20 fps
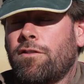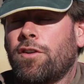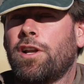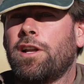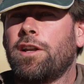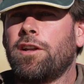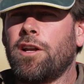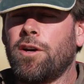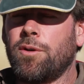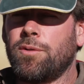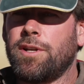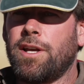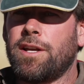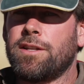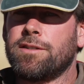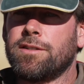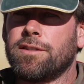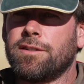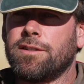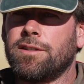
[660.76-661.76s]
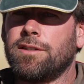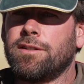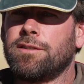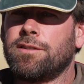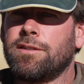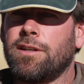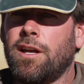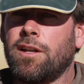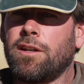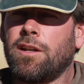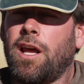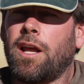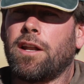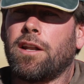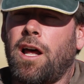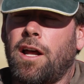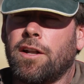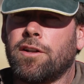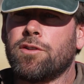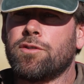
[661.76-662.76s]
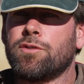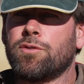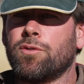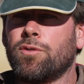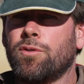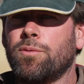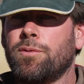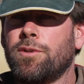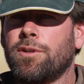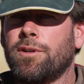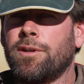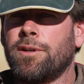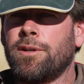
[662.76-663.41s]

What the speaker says: fairly low densities and undisturbed.